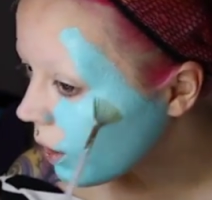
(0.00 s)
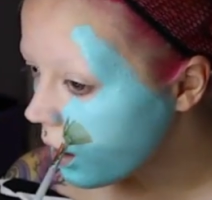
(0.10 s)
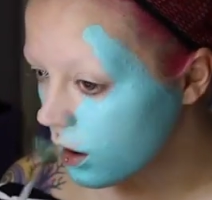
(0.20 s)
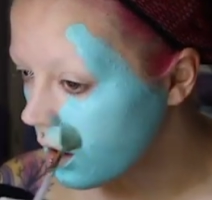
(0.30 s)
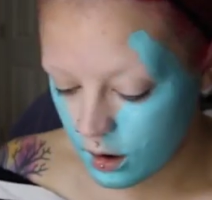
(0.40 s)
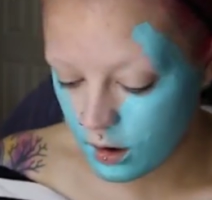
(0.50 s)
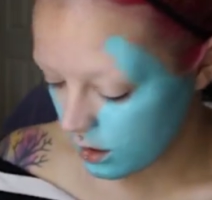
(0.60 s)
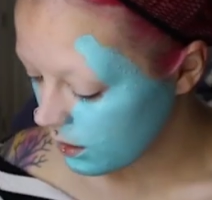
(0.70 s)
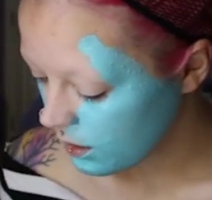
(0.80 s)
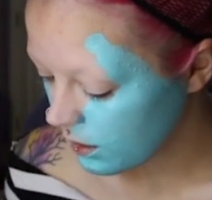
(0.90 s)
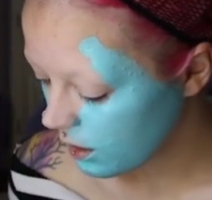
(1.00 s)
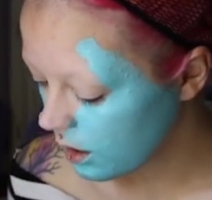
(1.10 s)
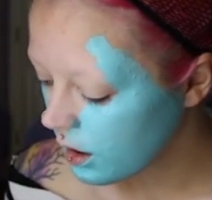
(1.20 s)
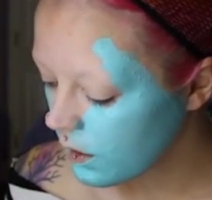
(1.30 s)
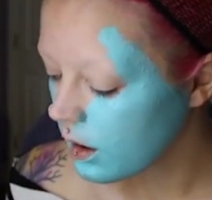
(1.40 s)

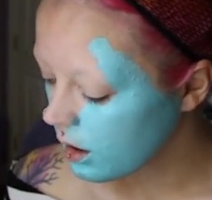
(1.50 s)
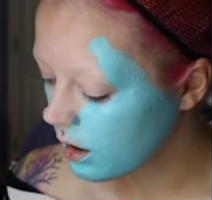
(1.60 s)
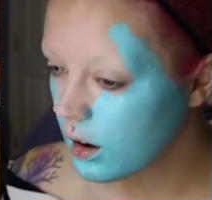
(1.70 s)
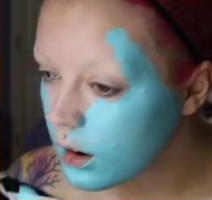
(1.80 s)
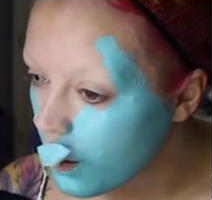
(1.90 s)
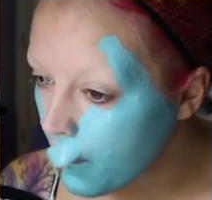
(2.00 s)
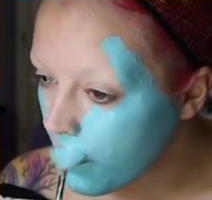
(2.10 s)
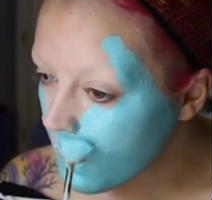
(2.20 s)
This is interesting.